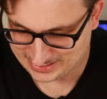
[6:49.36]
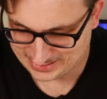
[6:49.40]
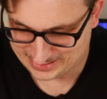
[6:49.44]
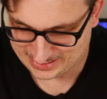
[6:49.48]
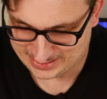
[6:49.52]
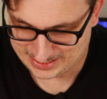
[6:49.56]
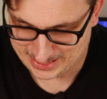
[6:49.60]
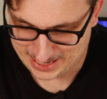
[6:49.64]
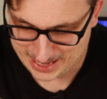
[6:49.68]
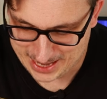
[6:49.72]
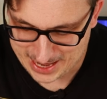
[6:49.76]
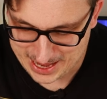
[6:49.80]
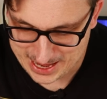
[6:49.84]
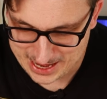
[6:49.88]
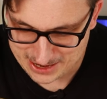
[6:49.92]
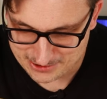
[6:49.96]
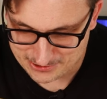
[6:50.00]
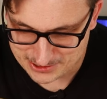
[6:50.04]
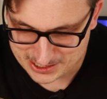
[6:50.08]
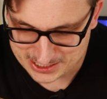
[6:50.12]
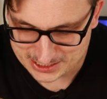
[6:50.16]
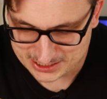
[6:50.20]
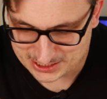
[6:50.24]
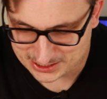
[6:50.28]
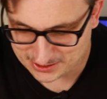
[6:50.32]
And
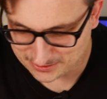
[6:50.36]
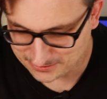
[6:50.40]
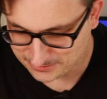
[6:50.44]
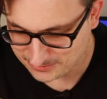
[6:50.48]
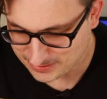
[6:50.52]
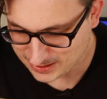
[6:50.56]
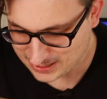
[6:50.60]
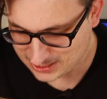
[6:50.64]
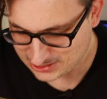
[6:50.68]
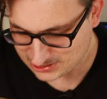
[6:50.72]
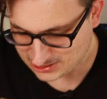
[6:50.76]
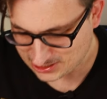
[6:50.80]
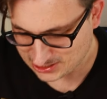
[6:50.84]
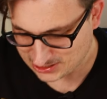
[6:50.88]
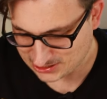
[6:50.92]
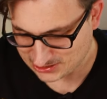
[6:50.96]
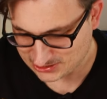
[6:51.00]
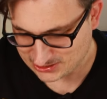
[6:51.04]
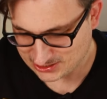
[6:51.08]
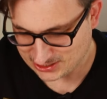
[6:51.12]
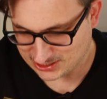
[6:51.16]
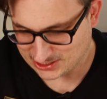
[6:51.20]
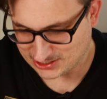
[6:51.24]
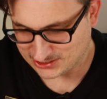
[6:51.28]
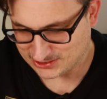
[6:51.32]
here is the finished
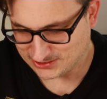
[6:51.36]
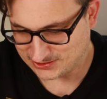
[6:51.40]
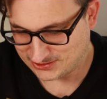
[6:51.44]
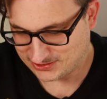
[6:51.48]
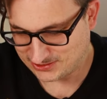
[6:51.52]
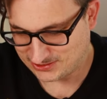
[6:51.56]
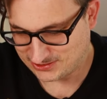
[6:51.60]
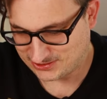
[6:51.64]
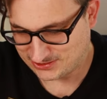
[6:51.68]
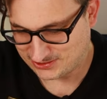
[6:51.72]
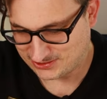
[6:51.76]
article.